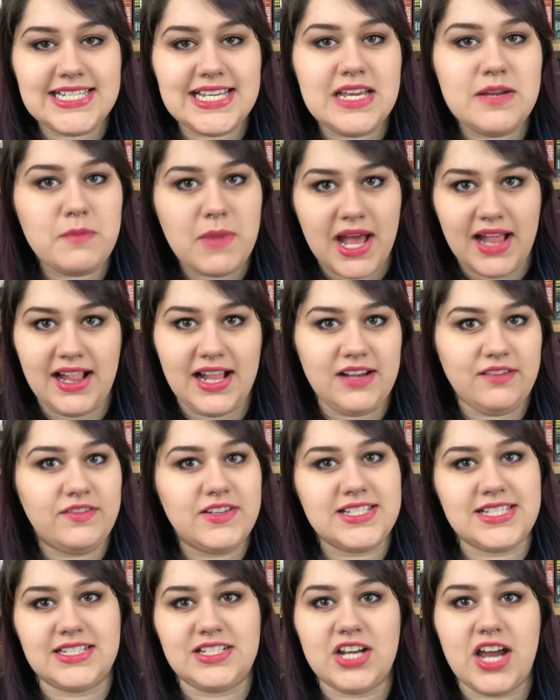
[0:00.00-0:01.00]
in my life
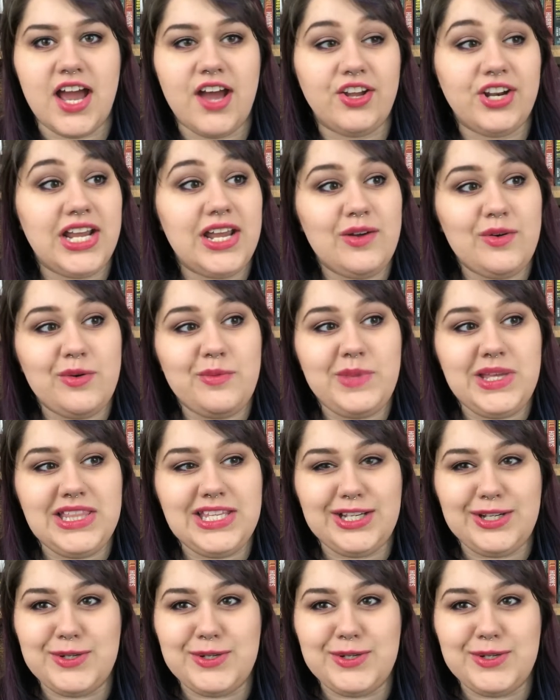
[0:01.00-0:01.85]
as a child, it would be the